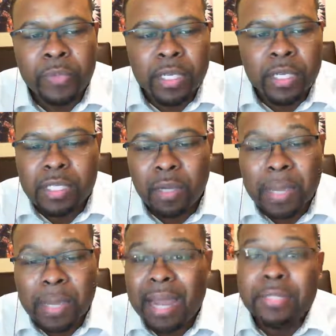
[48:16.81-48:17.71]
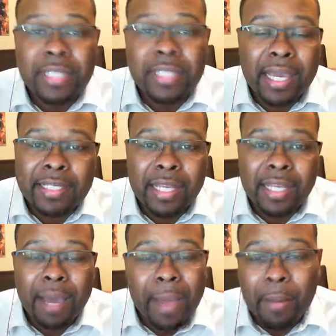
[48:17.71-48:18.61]
So man, I'm just like I said,
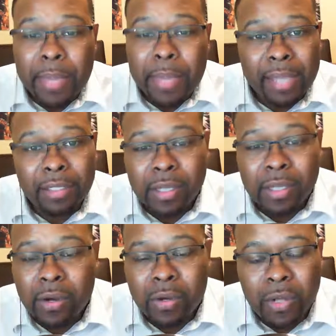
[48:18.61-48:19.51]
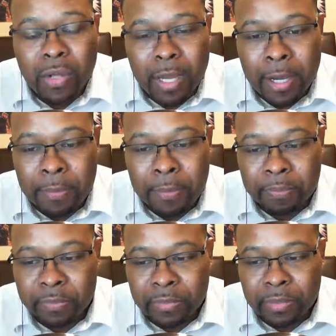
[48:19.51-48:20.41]
I'll be out there, y'all.
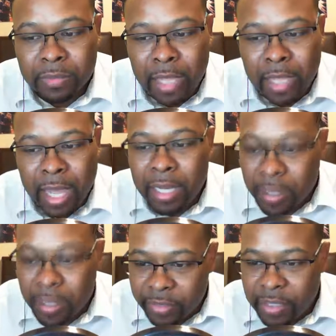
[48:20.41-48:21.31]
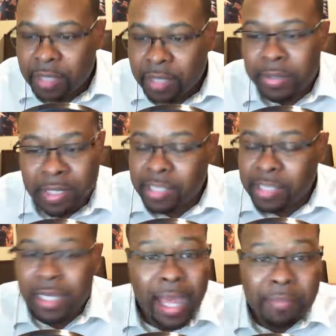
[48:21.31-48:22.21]
I love it, but the
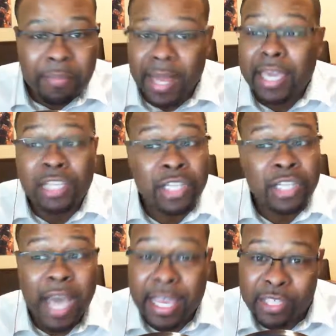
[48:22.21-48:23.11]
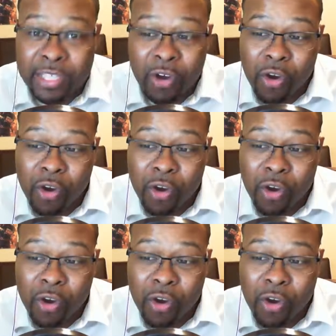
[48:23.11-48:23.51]
Ninja Gaiden Black is nice, dog.